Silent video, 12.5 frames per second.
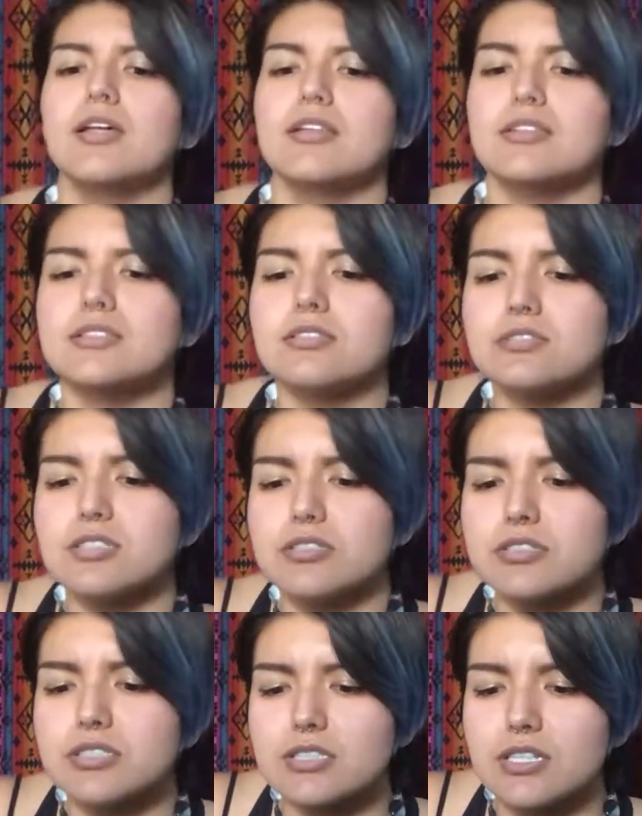this little
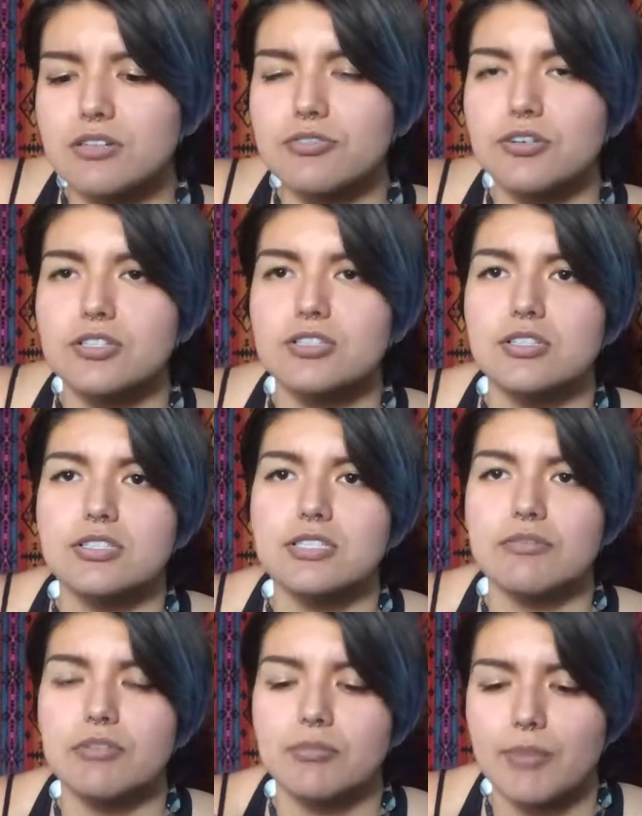series is going to focus on the
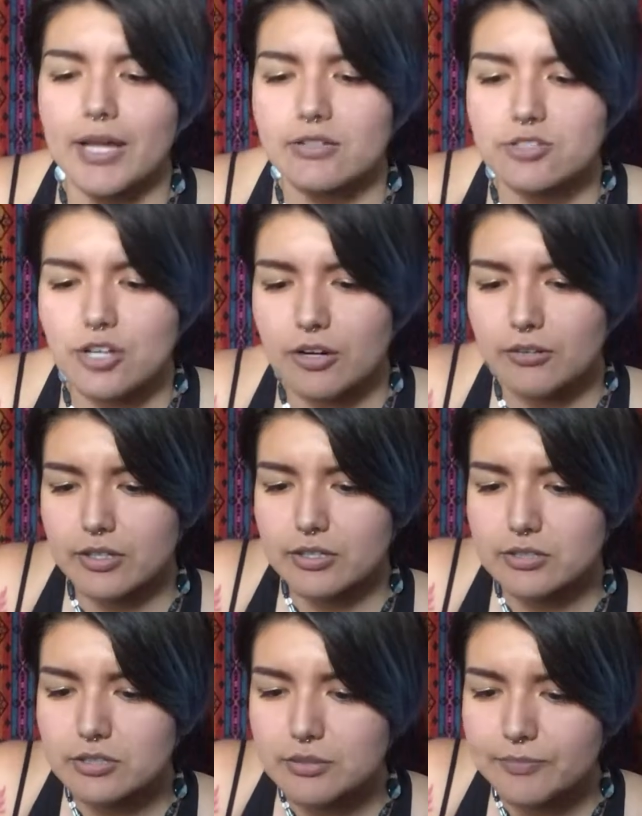7 main
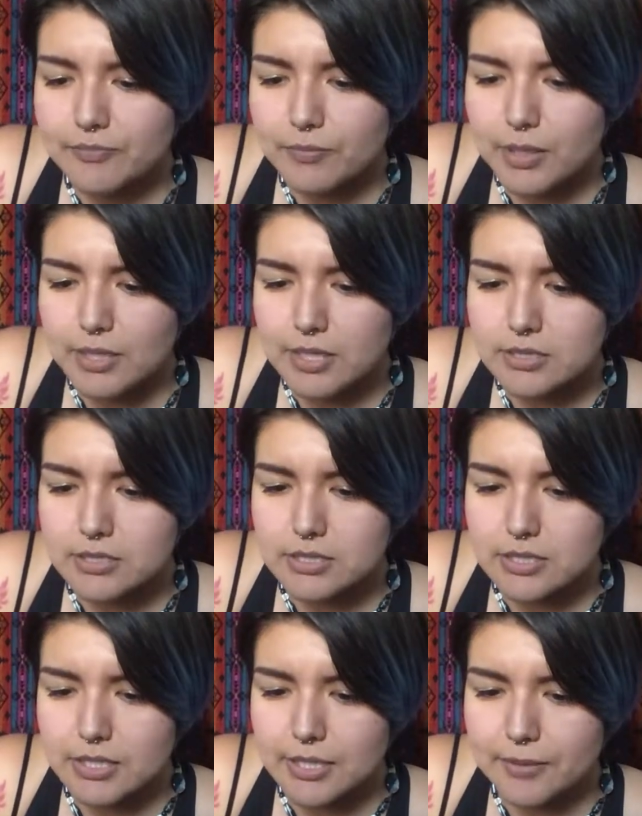chakras. But let's
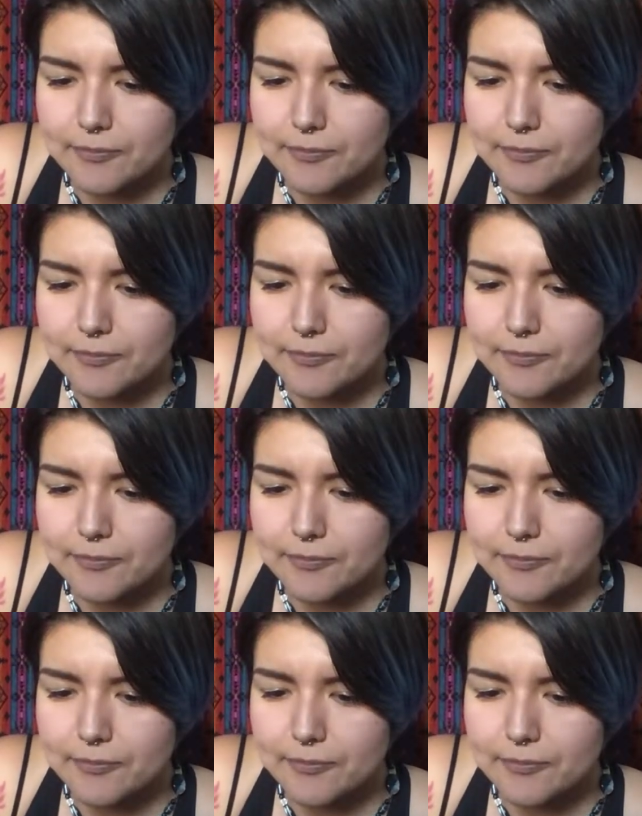see.